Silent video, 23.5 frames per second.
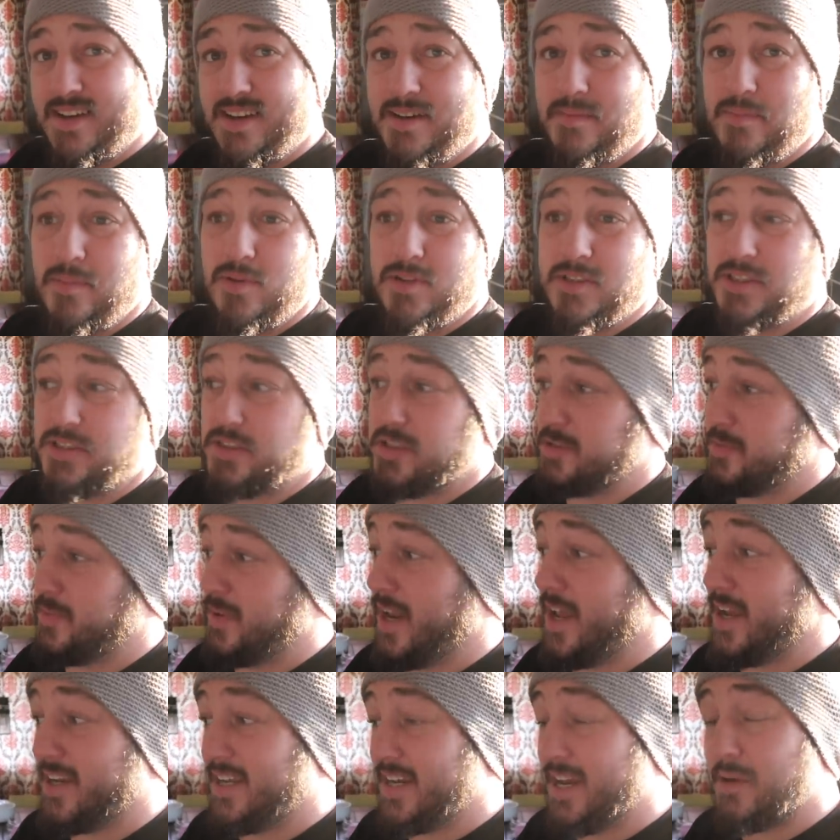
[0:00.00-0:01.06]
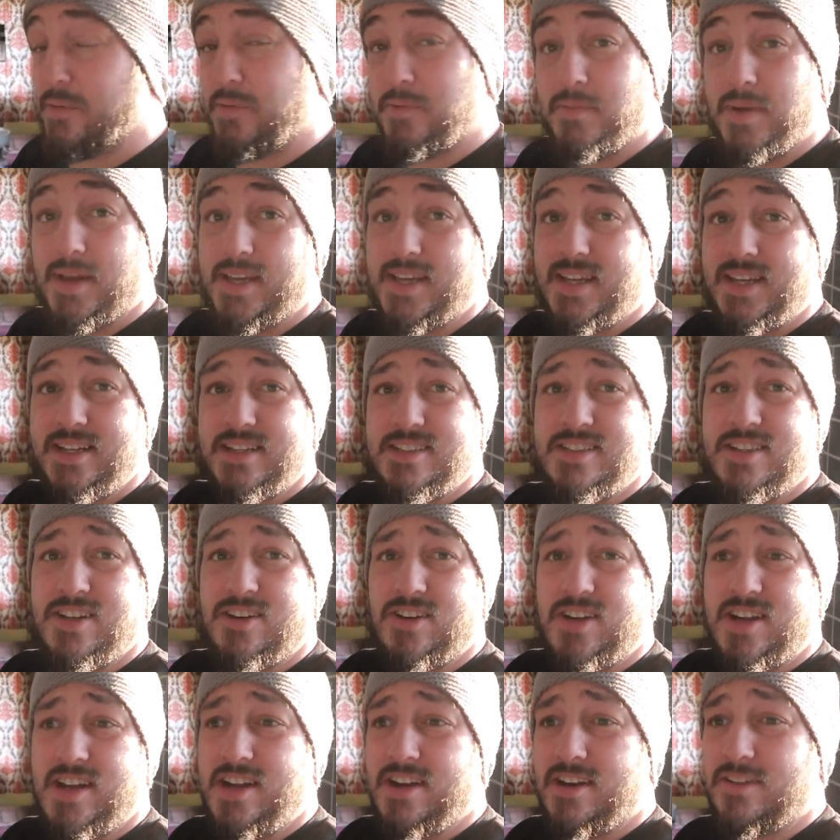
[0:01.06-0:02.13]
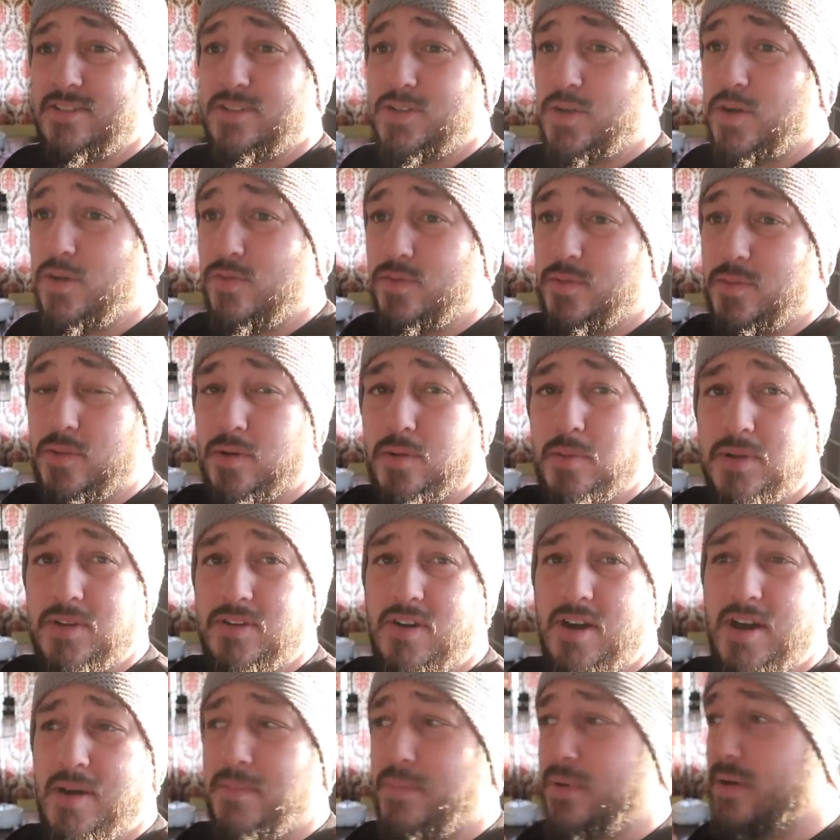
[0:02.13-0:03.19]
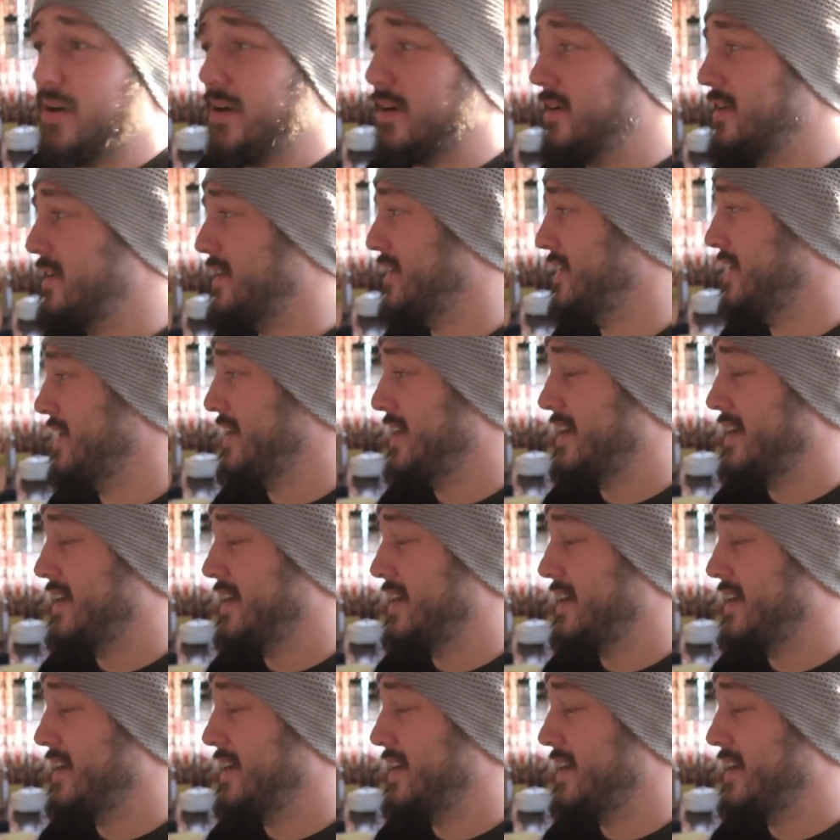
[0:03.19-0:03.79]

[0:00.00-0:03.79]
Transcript: I've mostly just been hanging out with my kids that are here. Two of them are with Grandpa.